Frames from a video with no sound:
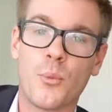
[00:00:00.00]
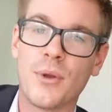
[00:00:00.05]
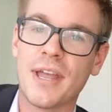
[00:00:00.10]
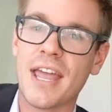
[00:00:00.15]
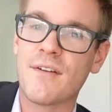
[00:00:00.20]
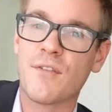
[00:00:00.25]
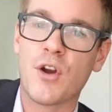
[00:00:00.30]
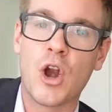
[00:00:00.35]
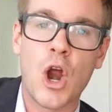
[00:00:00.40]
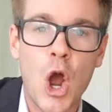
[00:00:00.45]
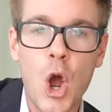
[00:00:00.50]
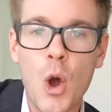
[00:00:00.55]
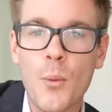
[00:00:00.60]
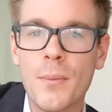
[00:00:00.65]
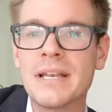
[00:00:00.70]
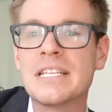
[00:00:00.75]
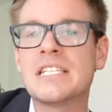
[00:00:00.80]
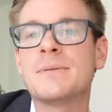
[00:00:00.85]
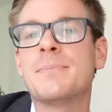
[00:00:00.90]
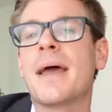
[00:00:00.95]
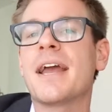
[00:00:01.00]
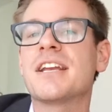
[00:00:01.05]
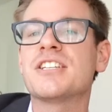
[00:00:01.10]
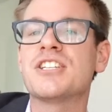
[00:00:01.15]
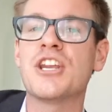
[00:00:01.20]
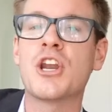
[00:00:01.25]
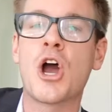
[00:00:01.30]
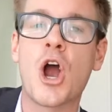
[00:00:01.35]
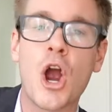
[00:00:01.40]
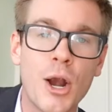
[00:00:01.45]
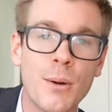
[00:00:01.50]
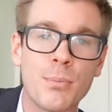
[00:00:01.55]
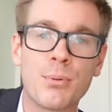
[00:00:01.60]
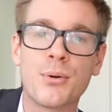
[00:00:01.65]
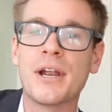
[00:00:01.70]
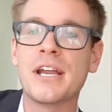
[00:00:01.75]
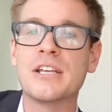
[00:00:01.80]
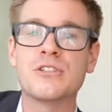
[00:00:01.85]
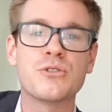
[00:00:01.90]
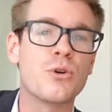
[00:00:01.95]
We have our home inspection, our
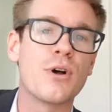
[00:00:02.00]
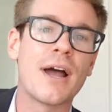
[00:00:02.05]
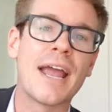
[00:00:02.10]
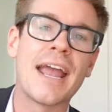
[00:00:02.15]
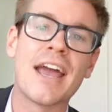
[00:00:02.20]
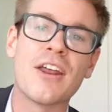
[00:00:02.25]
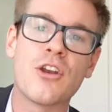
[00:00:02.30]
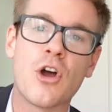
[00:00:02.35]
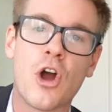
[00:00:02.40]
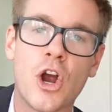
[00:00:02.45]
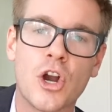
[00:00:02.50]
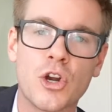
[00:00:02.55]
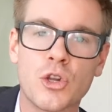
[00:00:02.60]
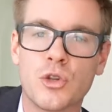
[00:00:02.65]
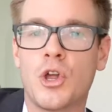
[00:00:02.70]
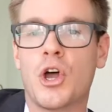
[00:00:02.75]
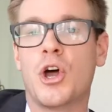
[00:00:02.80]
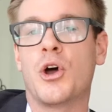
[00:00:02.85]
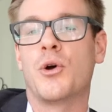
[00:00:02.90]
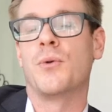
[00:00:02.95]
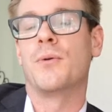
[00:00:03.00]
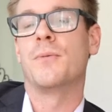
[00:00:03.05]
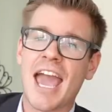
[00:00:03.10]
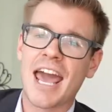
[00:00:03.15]
appraisal, and our loan.